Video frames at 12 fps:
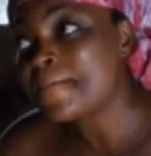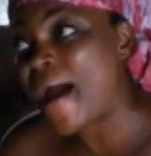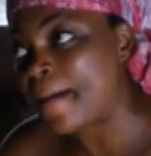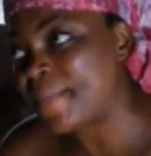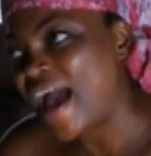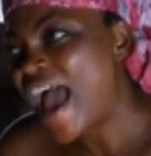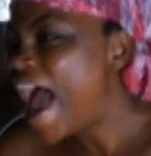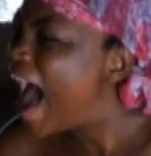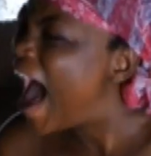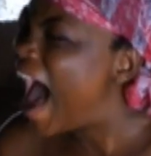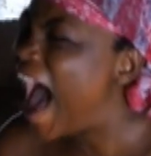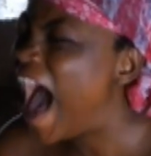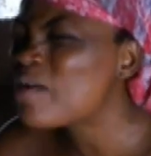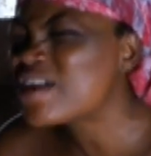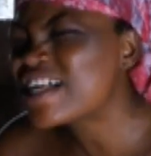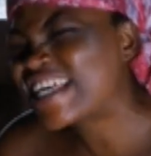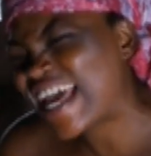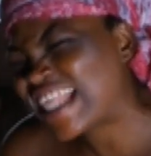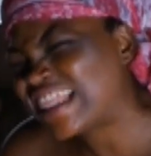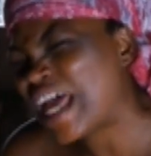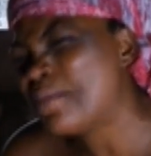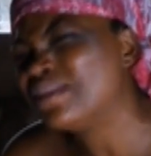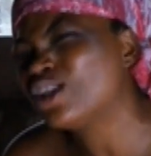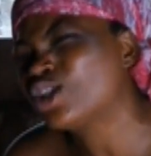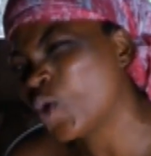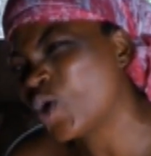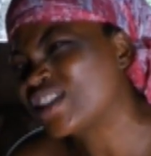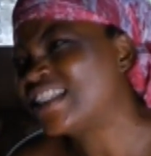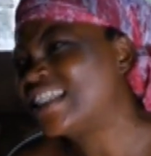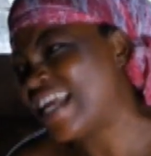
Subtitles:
Papa, I will get them in the stores in the